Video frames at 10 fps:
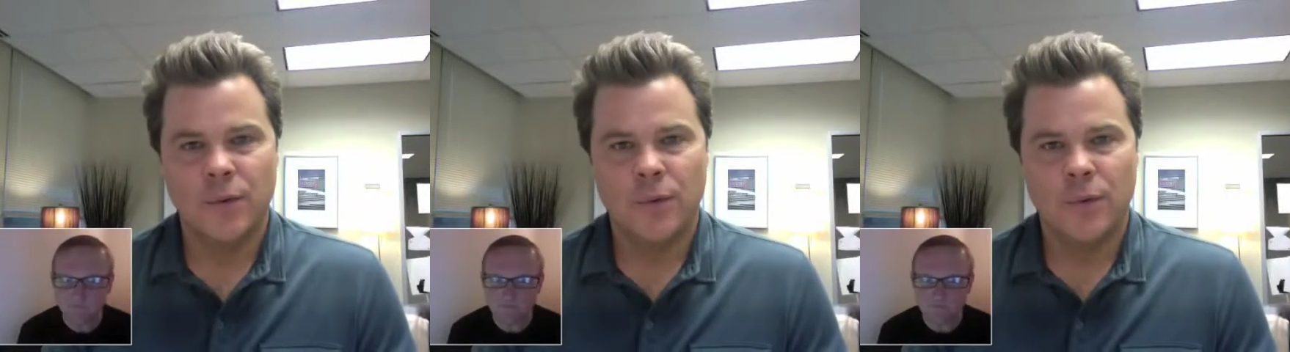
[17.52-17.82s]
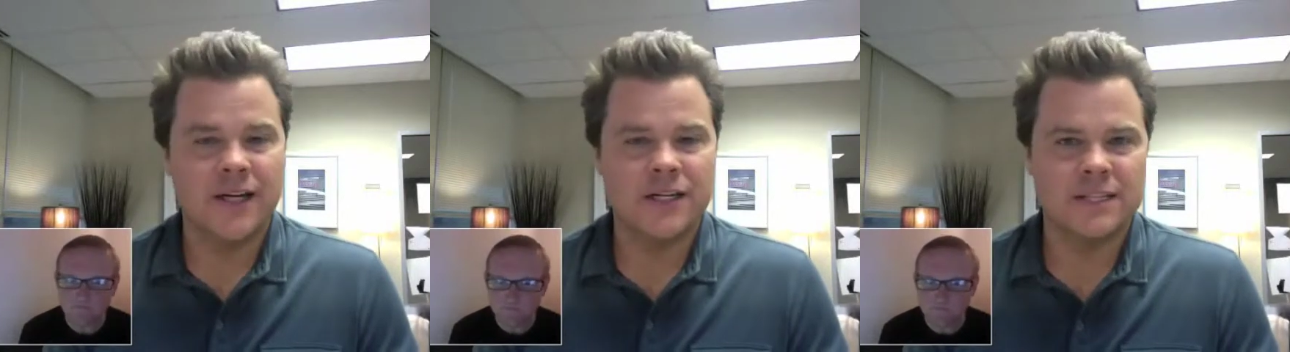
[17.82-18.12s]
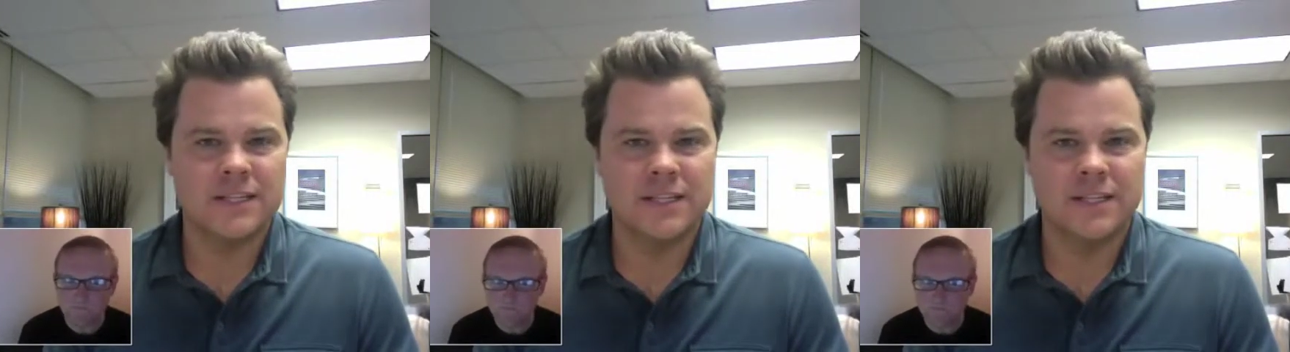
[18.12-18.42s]
Speaker 1: Well, at
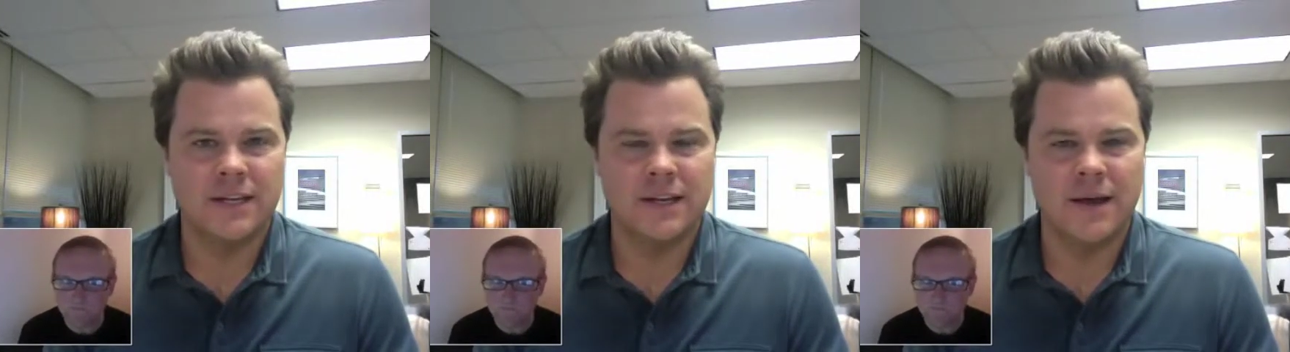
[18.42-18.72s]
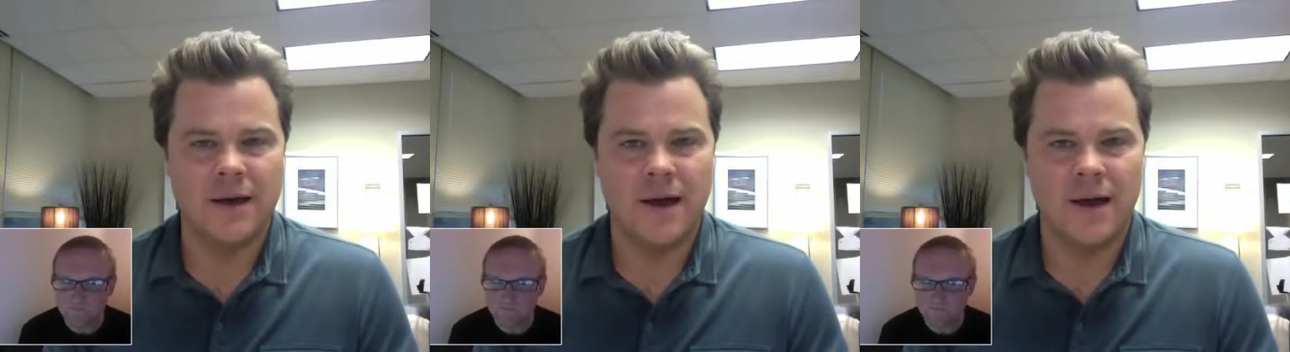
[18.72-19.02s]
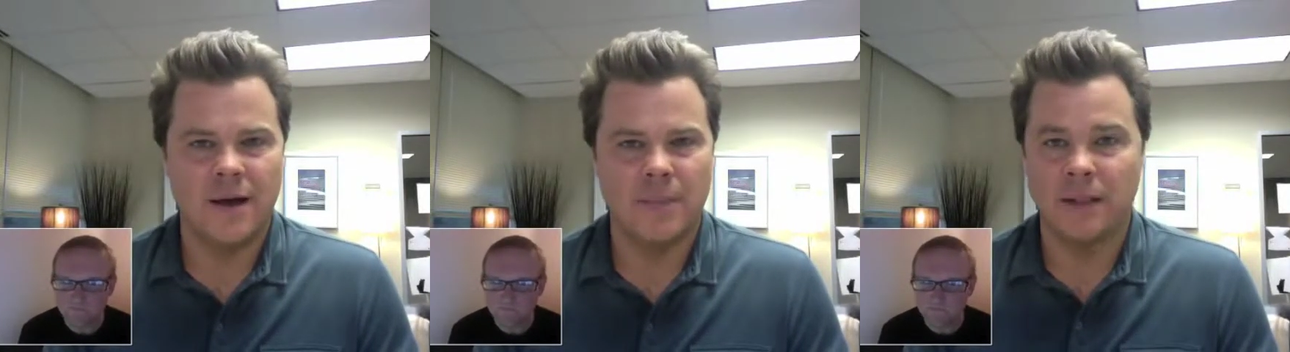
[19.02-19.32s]
election season,
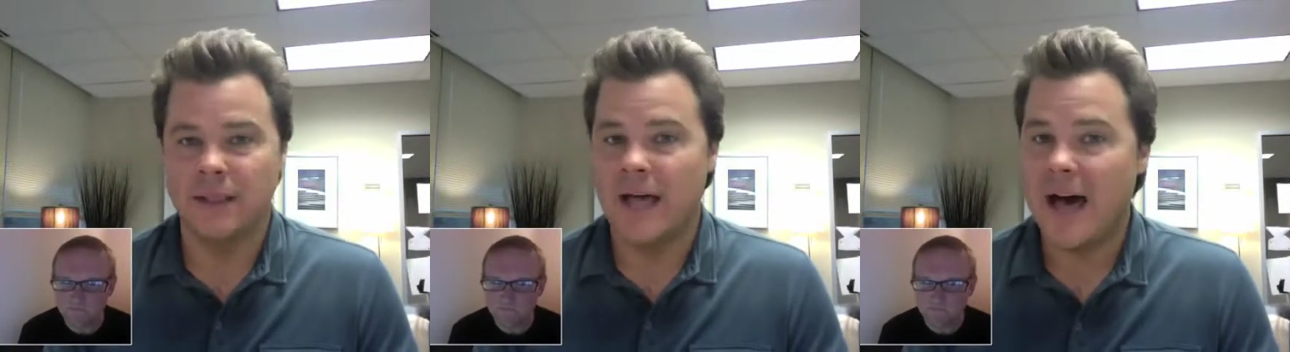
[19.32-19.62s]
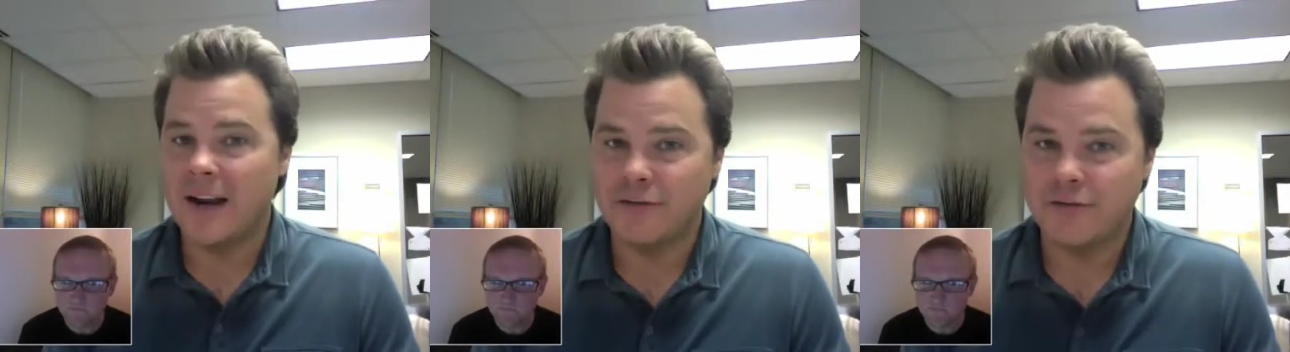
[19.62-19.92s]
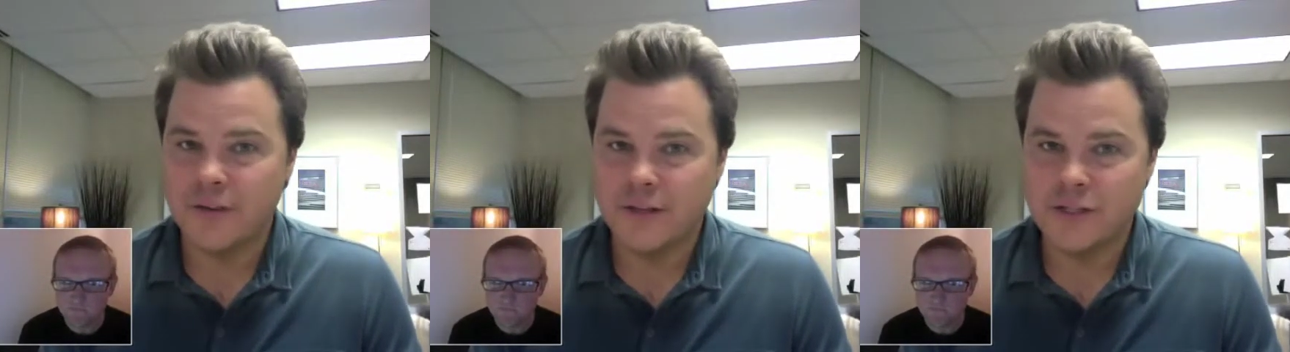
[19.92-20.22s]
a lot
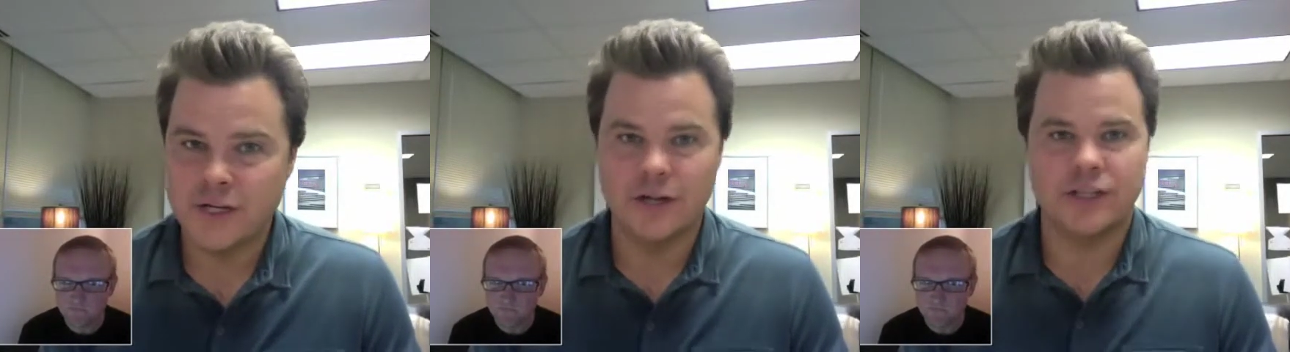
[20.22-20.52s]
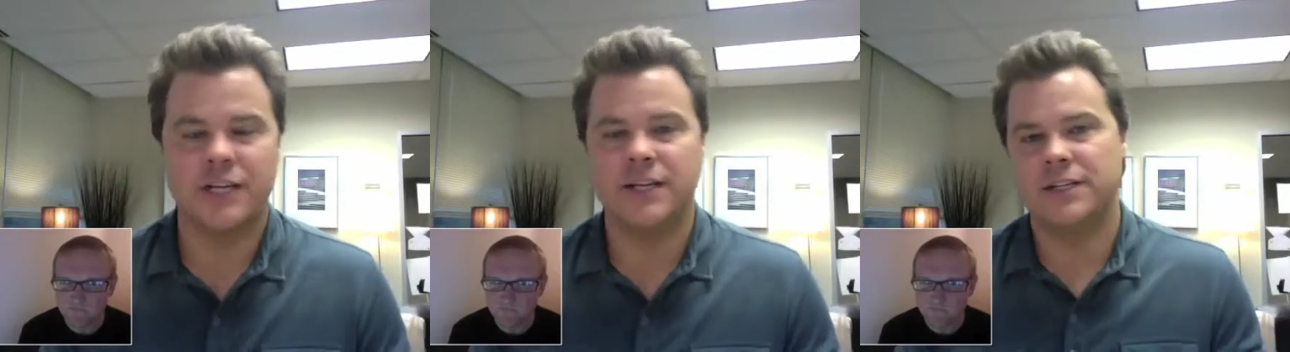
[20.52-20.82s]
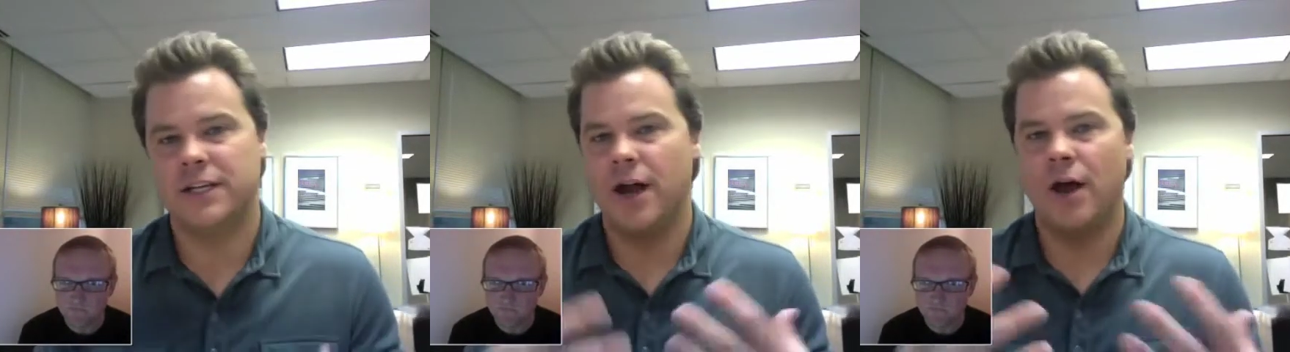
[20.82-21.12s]
of
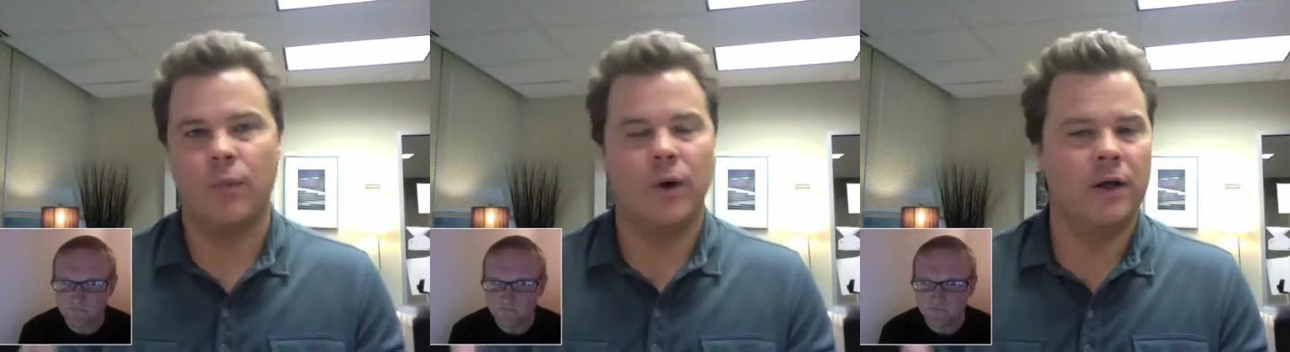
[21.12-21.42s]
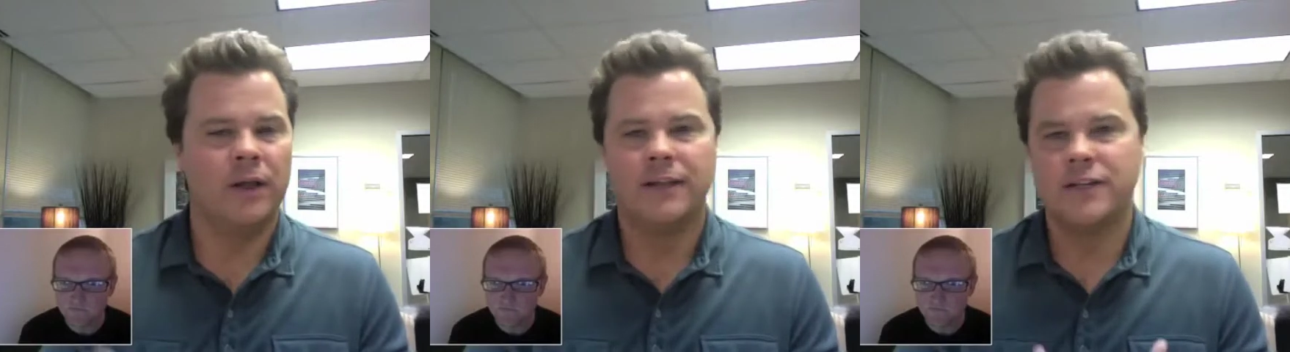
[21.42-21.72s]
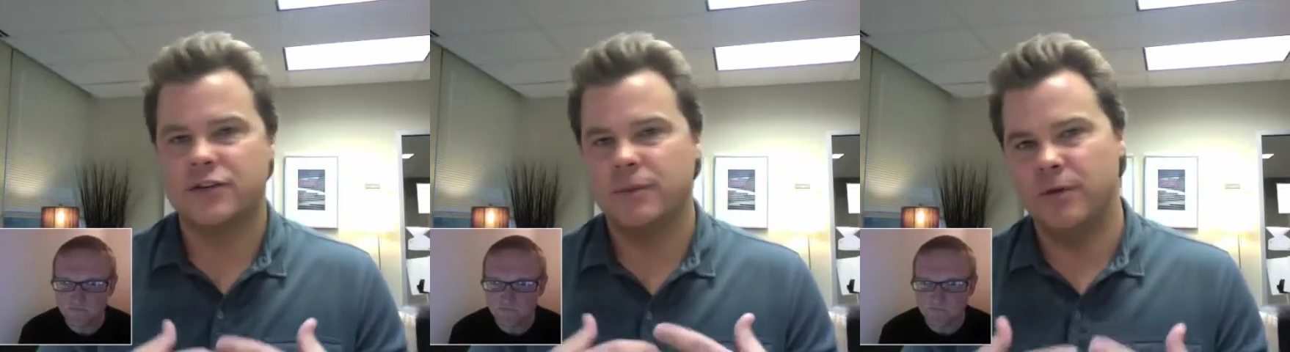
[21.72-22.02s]
churches, will
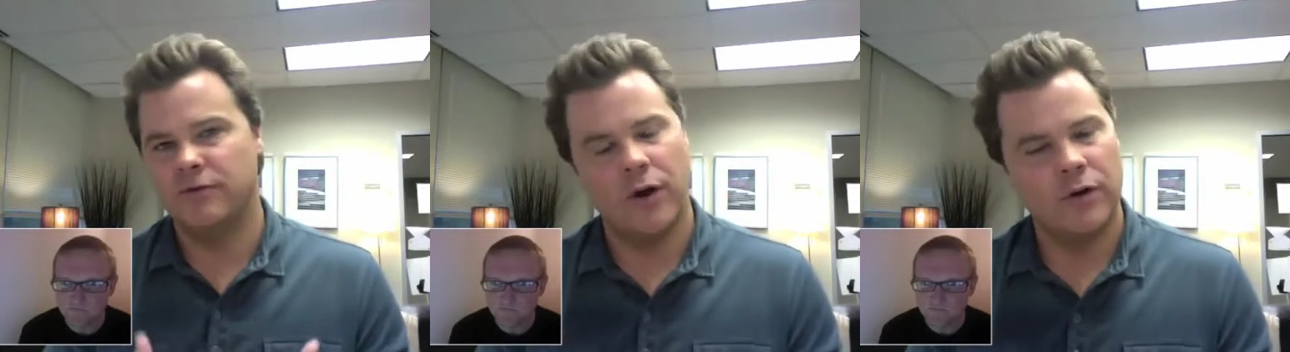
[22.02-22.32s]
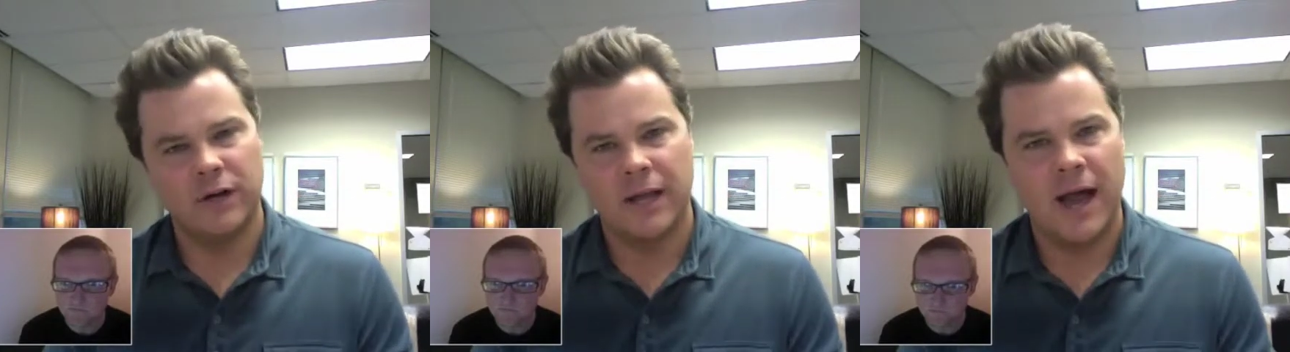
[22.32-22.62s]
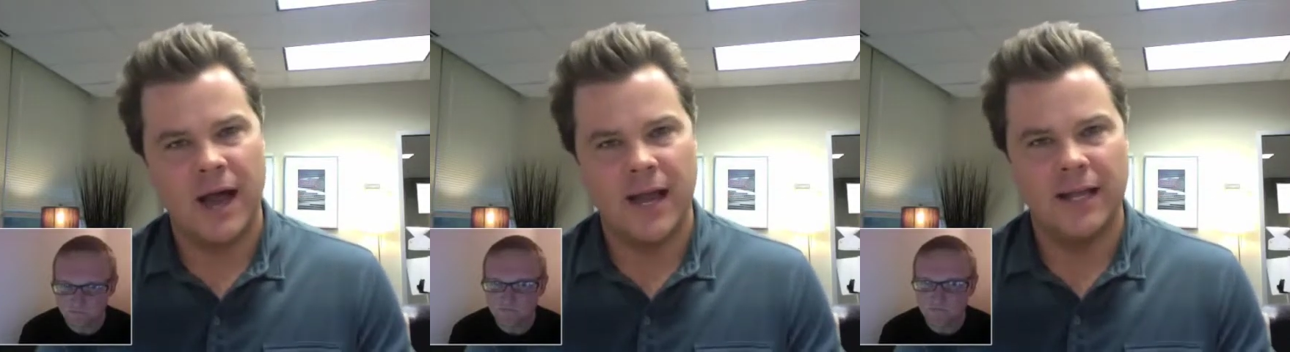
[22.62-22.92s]
distribute voter
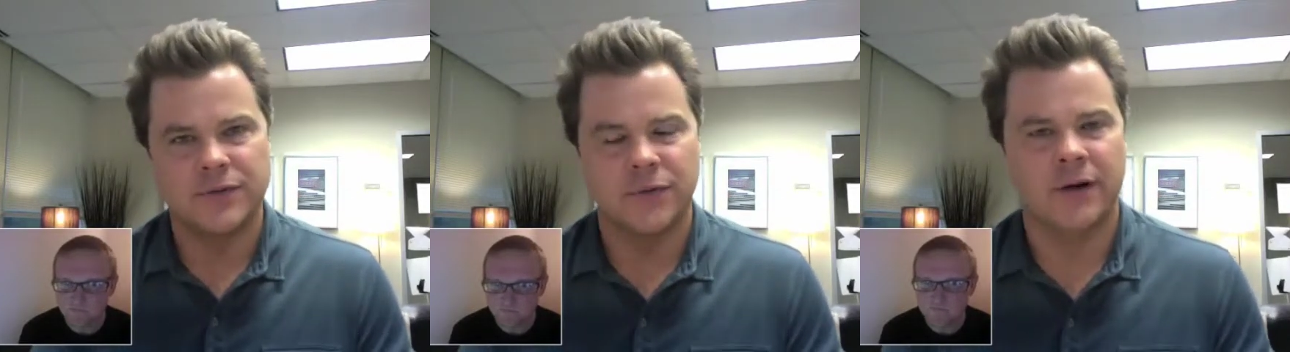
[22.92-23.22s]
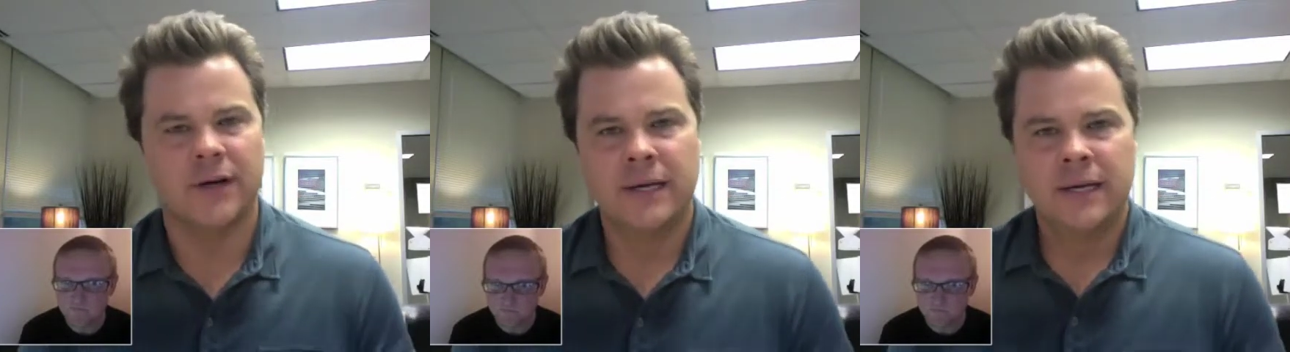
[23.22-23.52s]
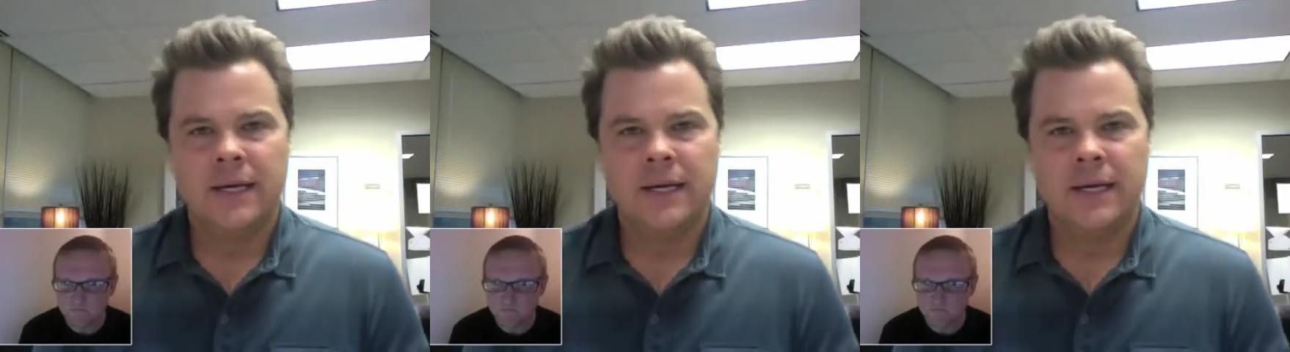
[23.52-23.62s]
guides, or